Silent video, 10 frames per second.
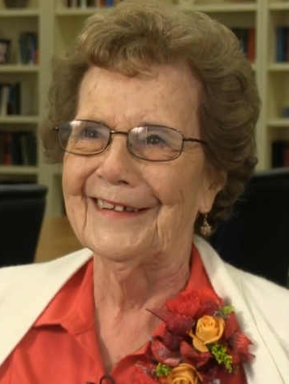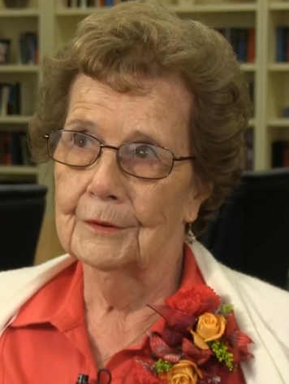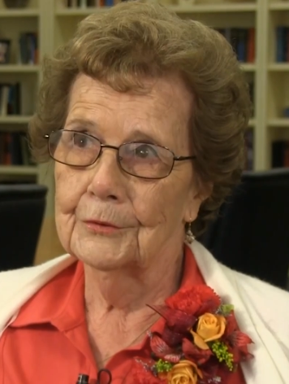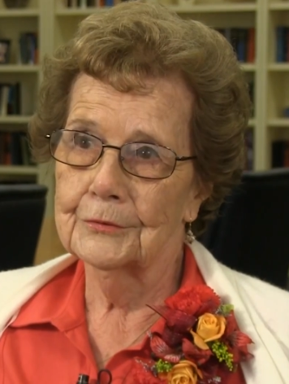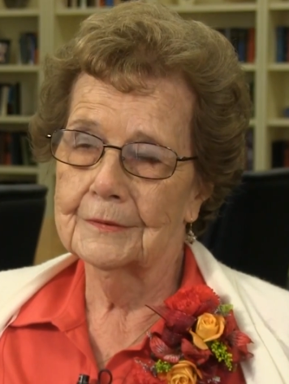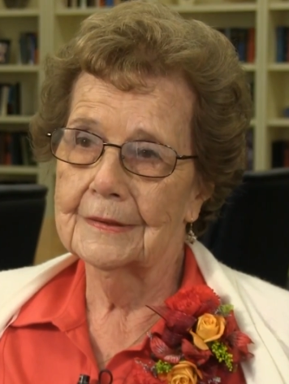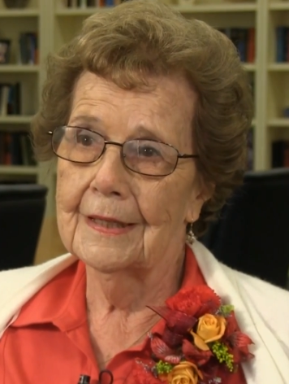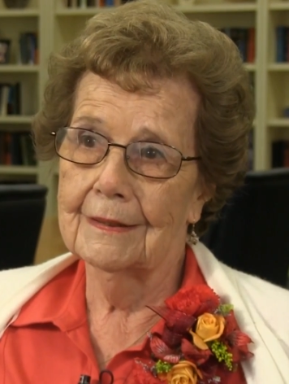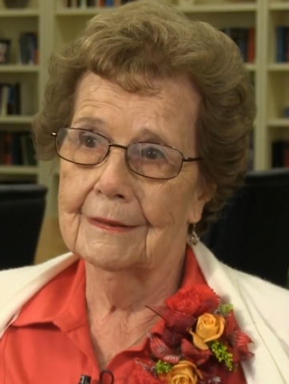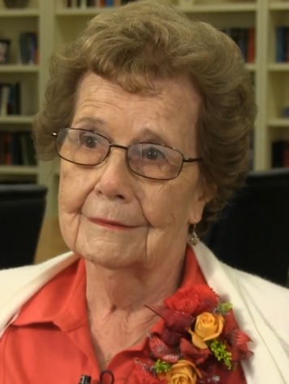Other than
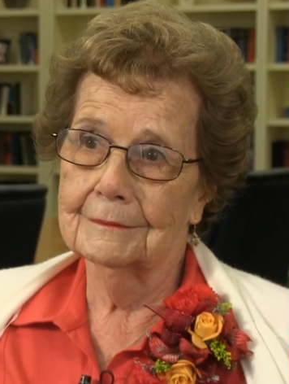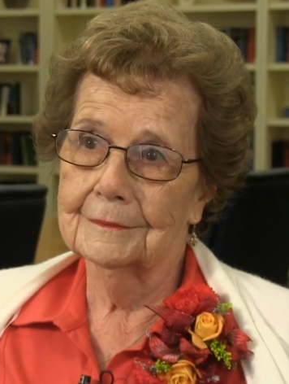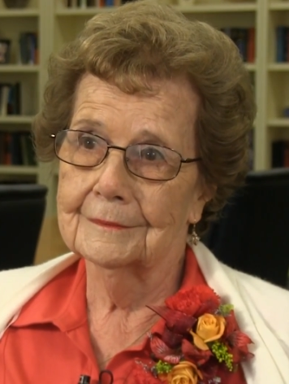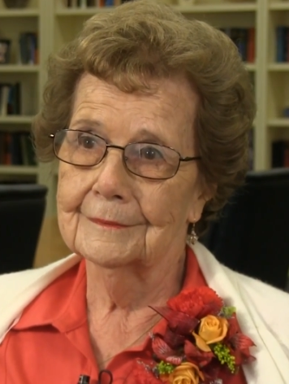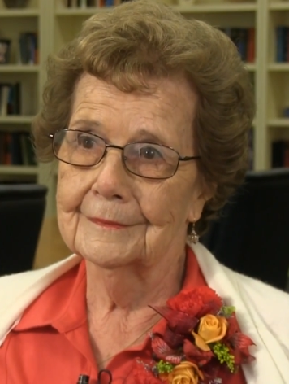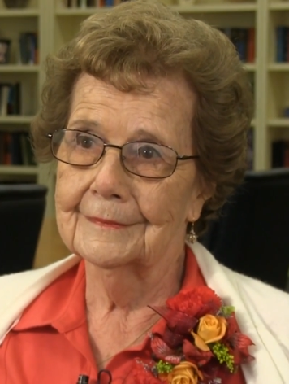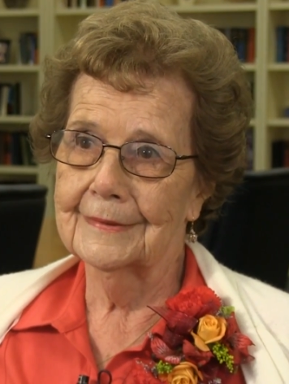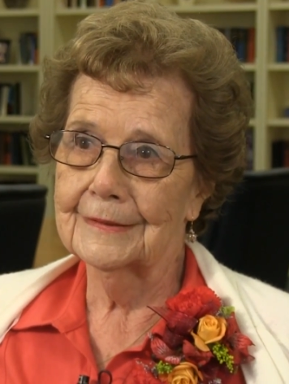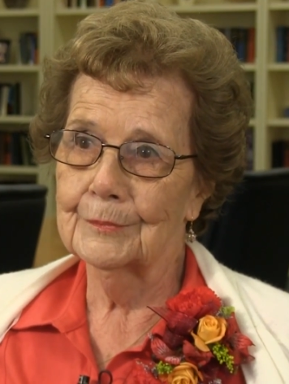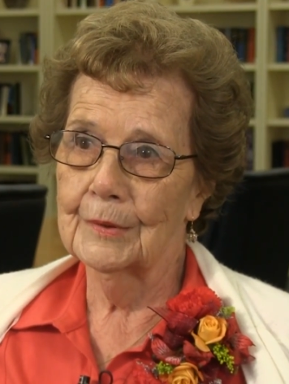that,
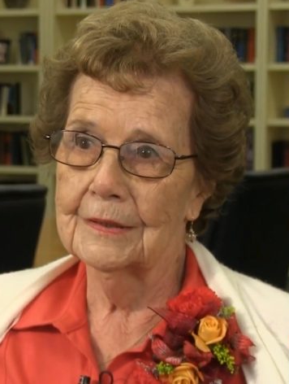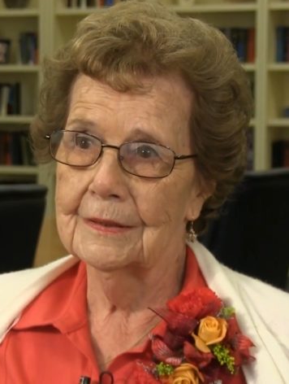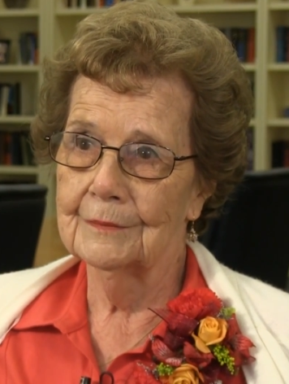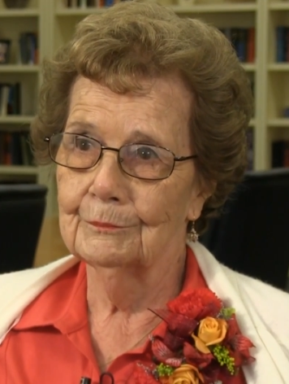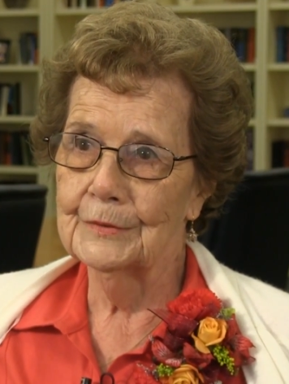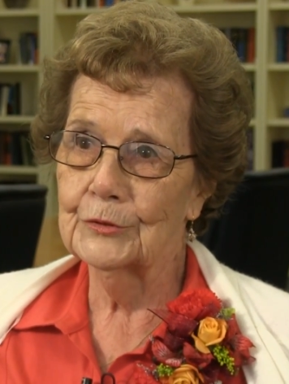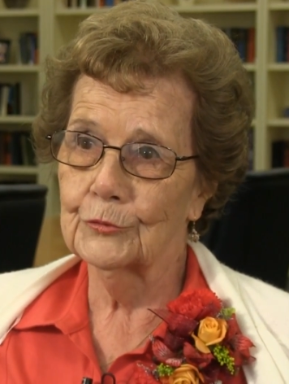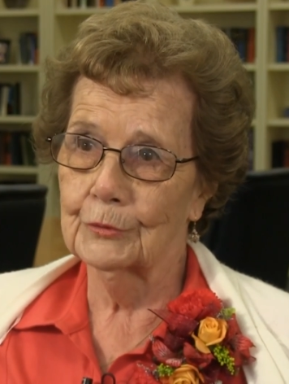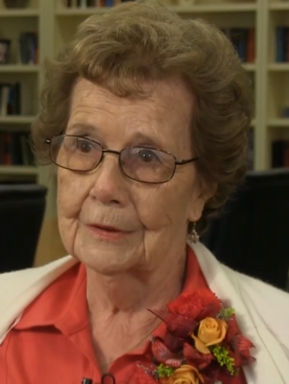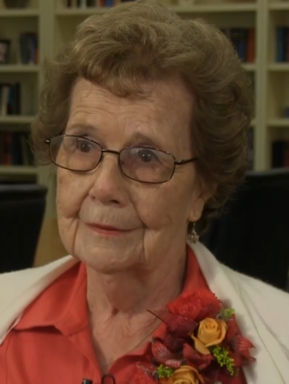that's my
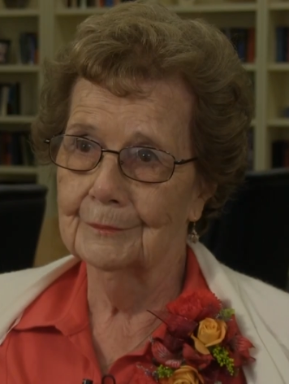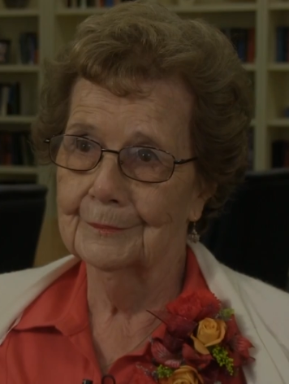history.